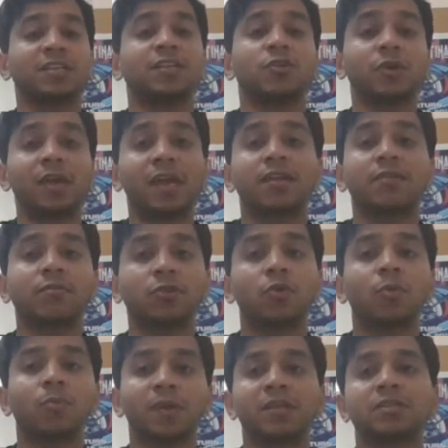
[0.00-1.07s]
that you gain
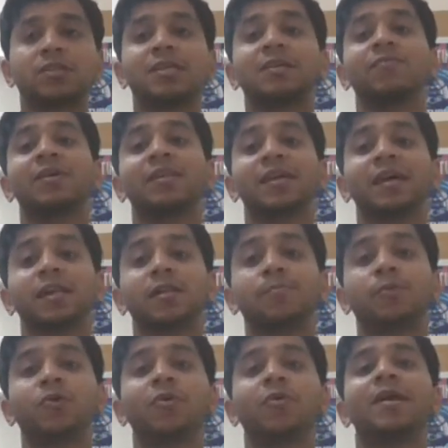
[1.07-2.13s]
through phd will
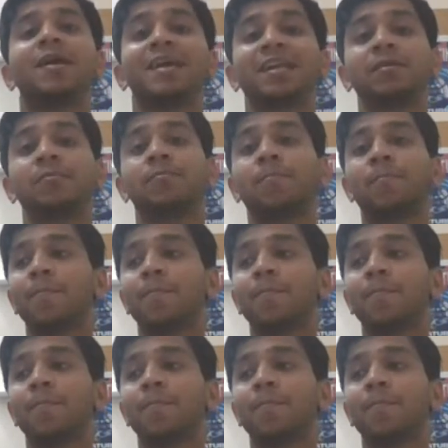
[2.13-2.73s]
help you in